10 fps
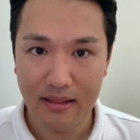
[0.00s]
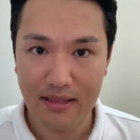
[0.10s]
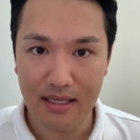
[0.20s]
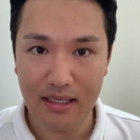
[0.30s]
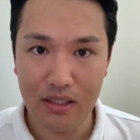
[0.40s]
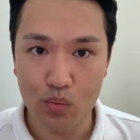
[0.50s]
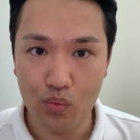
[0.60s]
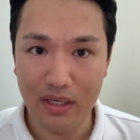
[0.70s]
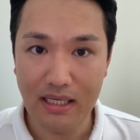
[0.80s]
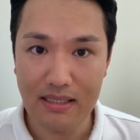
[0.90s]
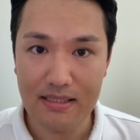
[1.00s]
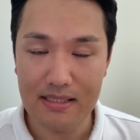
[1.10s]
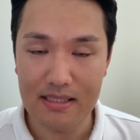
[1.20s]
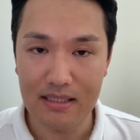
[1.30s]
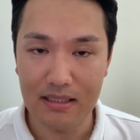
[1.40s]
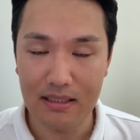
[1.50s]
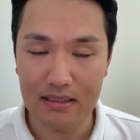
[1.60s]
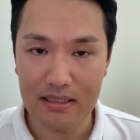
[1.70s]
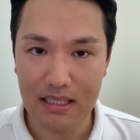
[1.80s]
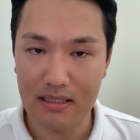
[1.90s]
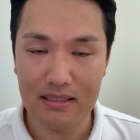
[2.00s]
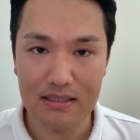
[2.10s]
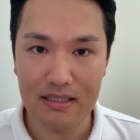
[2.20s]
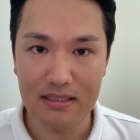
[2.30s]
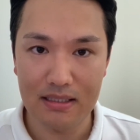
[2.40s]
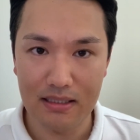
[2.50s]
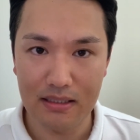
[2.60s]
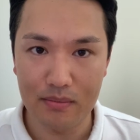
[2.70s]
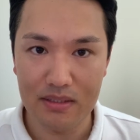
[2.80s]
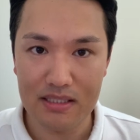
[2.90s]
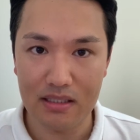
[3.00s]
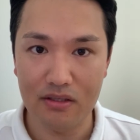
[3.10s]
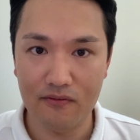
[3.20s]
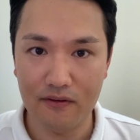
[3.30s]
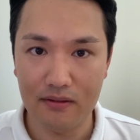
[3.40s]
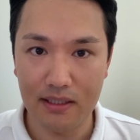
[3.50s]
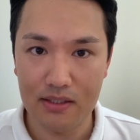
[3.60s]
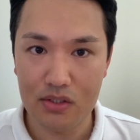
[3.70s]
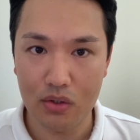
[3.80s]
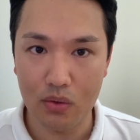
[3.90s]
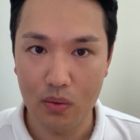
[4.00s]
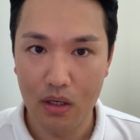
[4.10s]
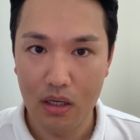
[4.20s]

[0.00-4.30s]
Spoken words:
then it weakens the tendons and the ligaments significantly. So